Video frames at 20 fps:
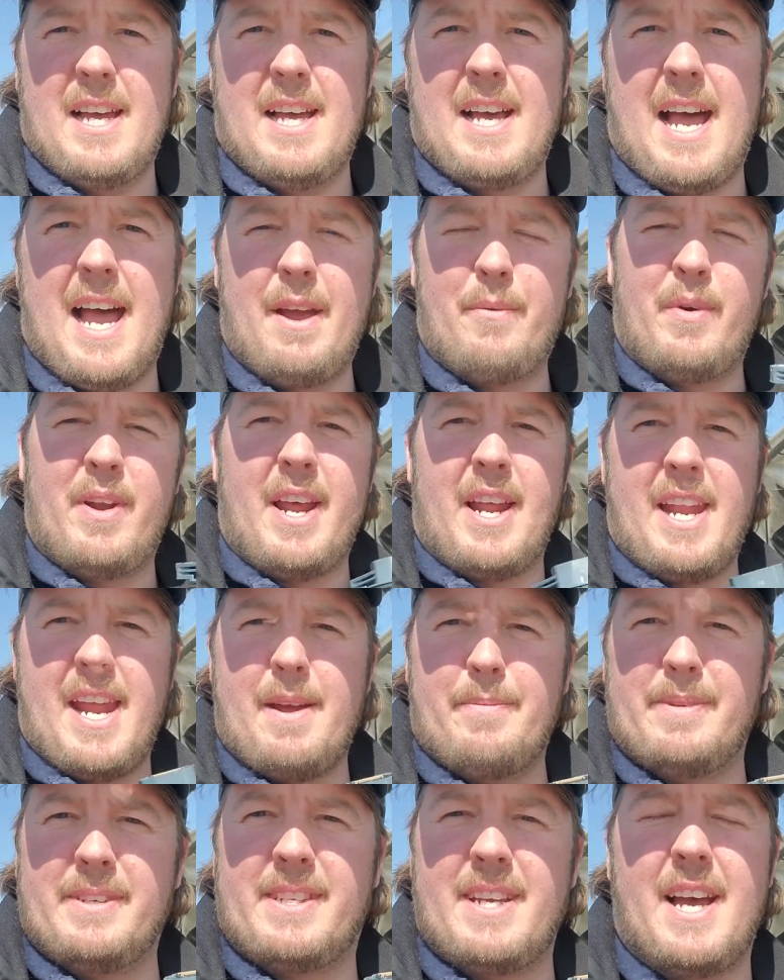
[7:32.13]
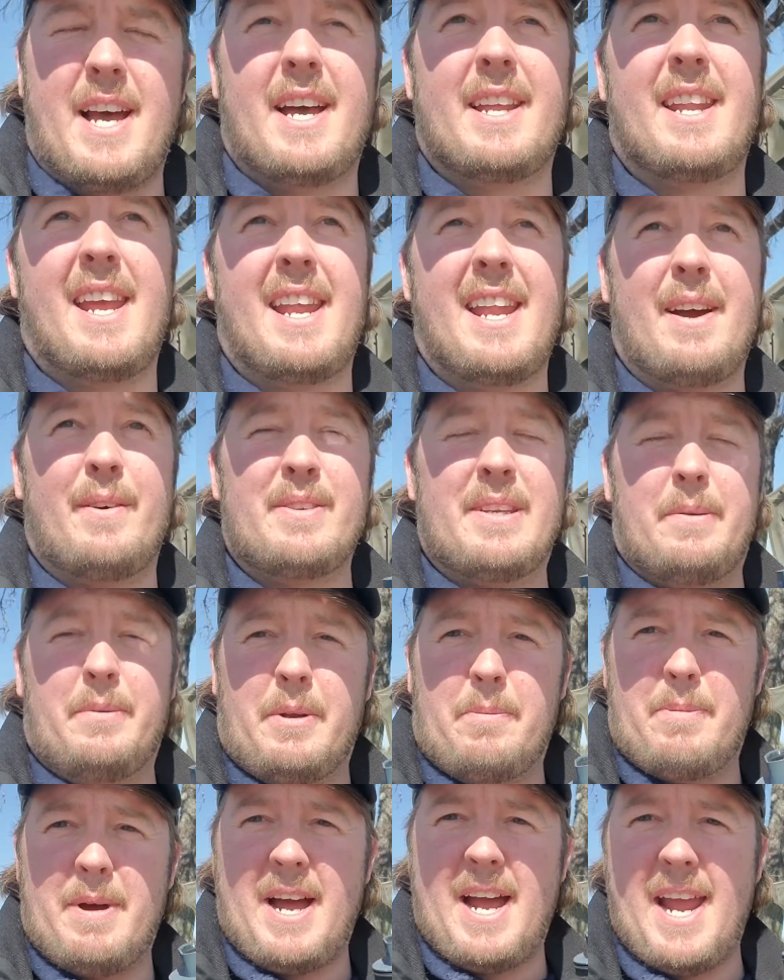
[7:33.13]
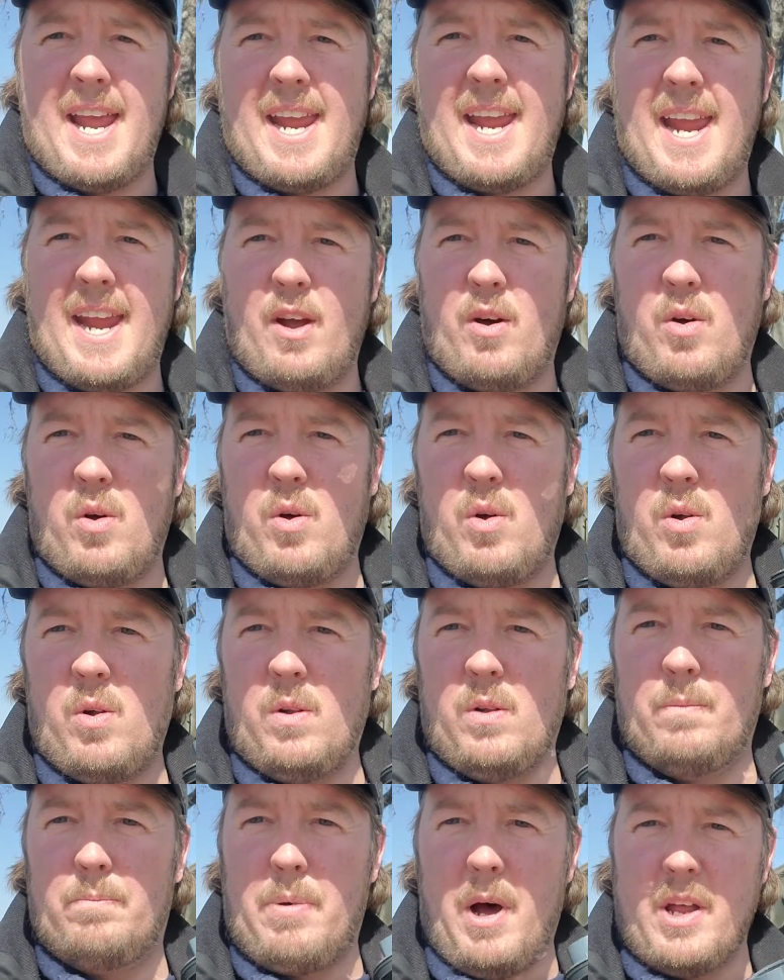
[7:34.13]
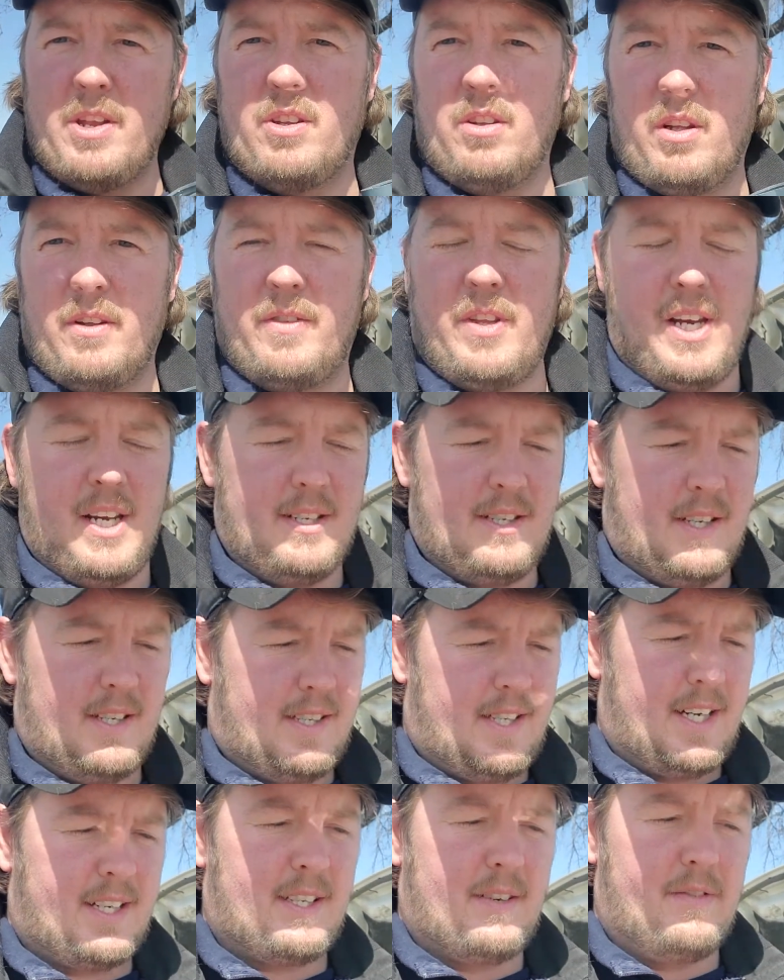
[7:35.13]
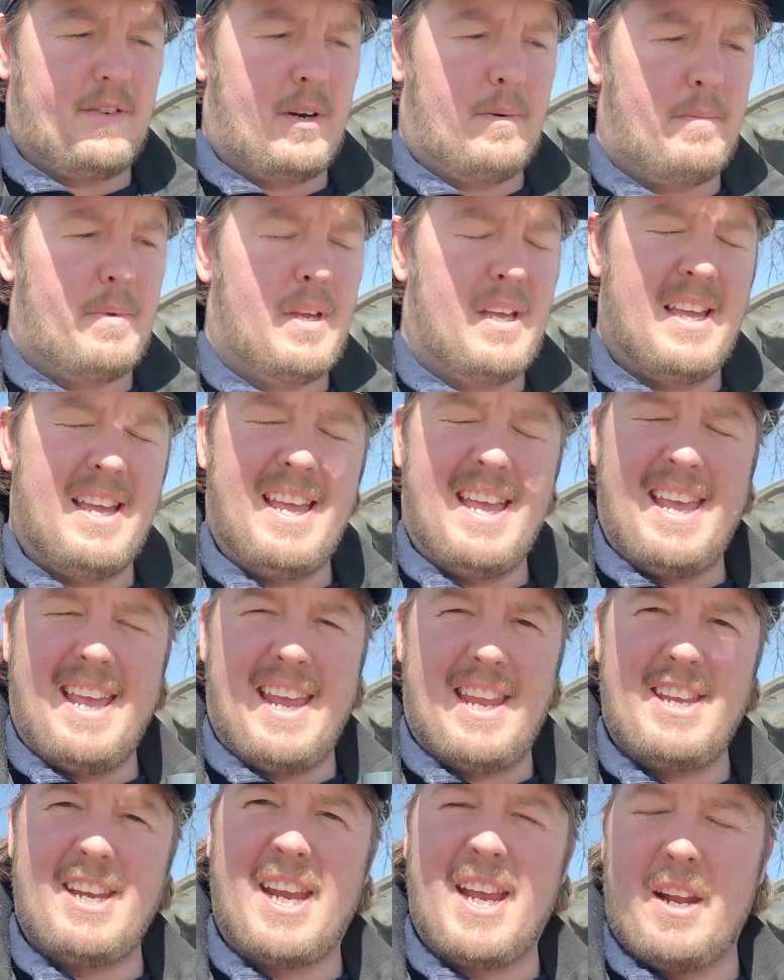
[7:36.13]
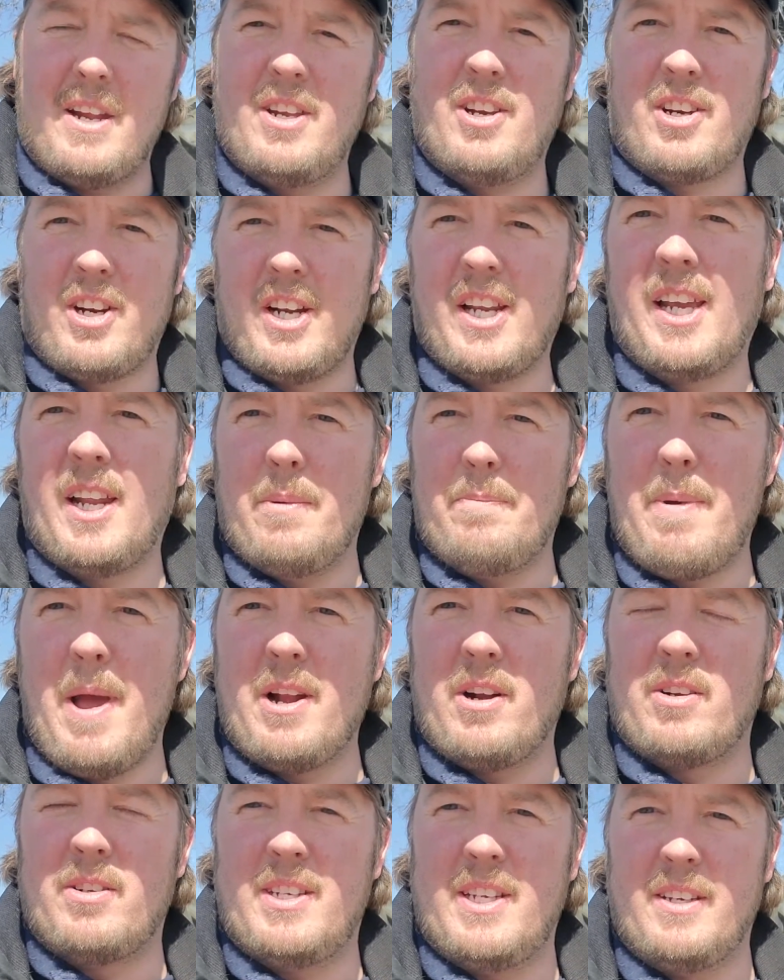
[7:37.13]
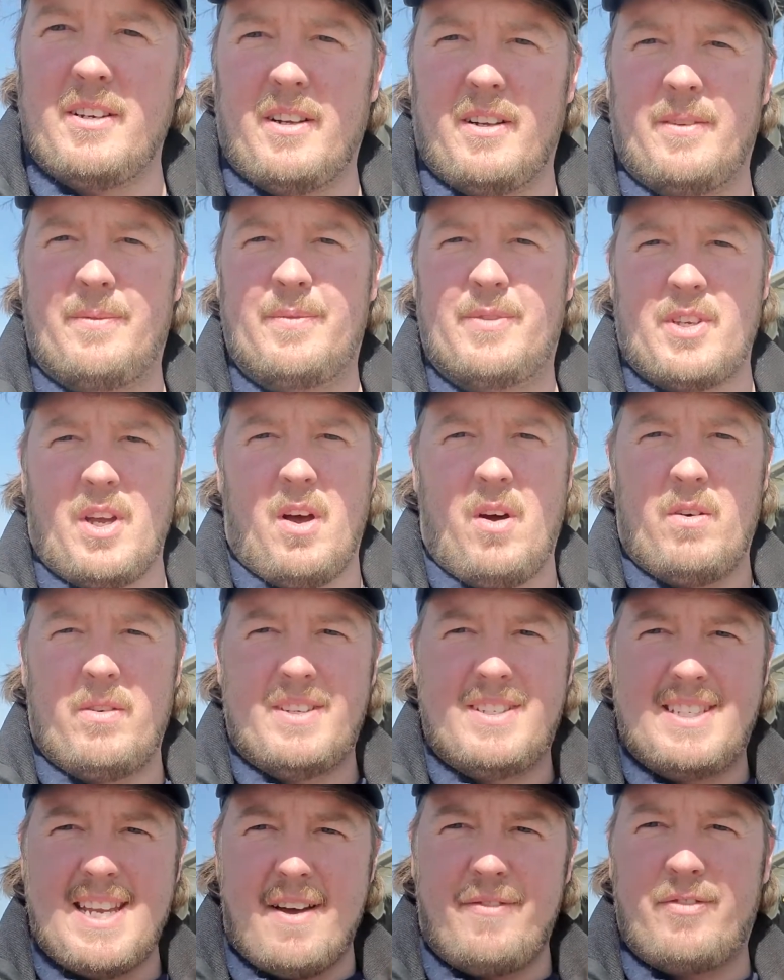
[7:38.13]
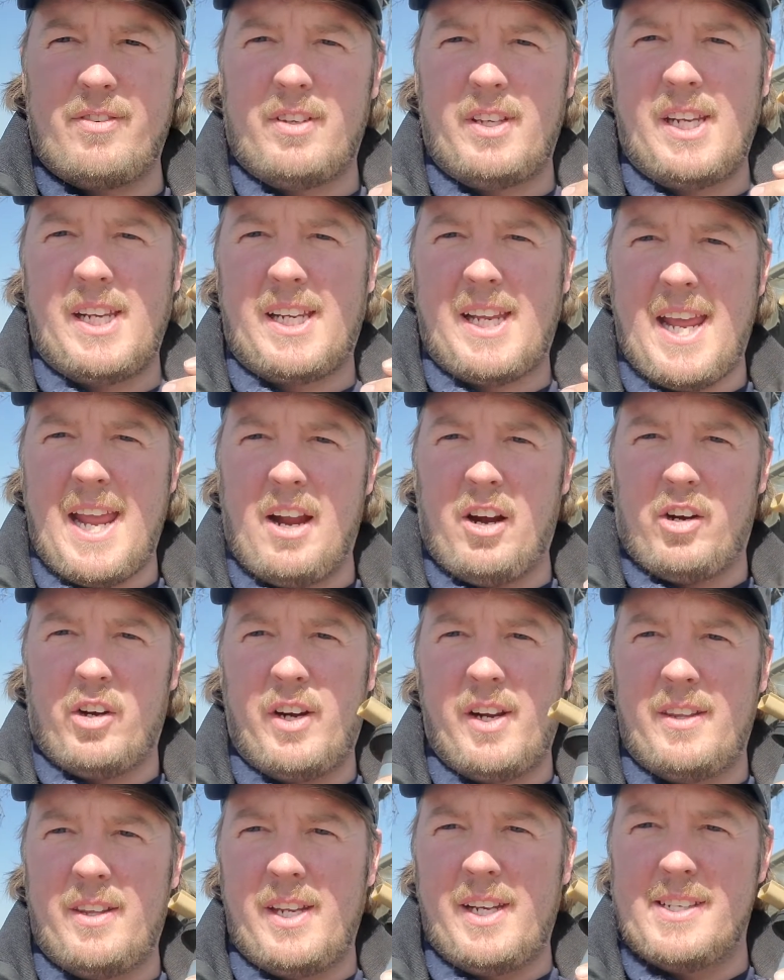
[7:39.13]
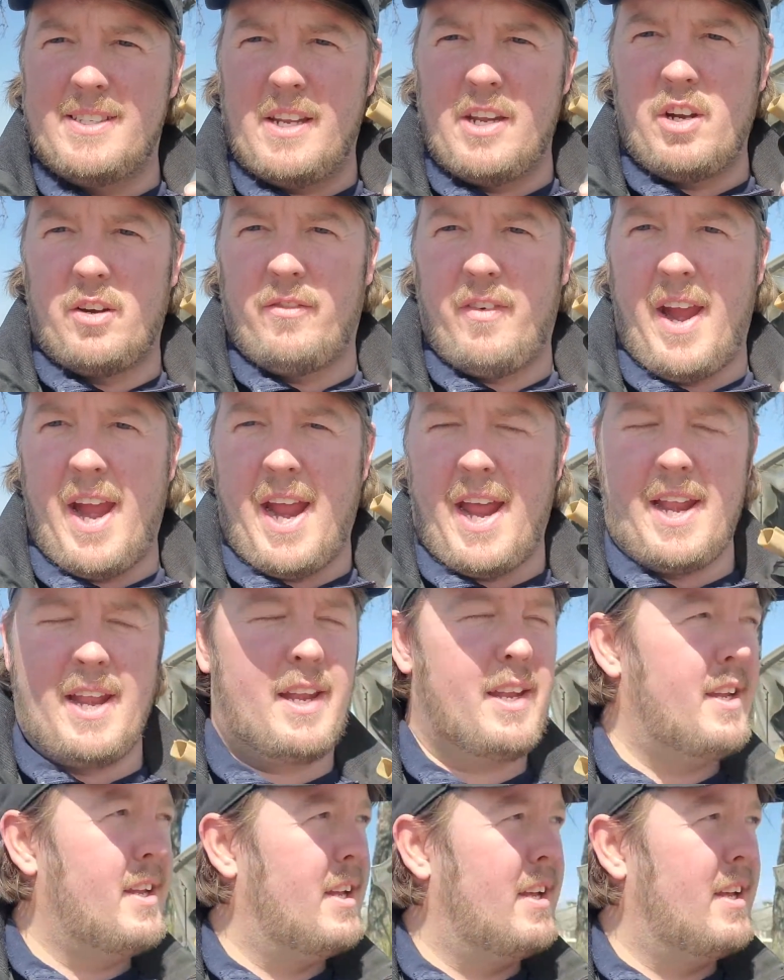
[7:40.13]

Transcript: I went on Amazon and I was able to buy a whole bundle of these, the 6 of them, and you're going to get a better deal. So definitely carry these in your van.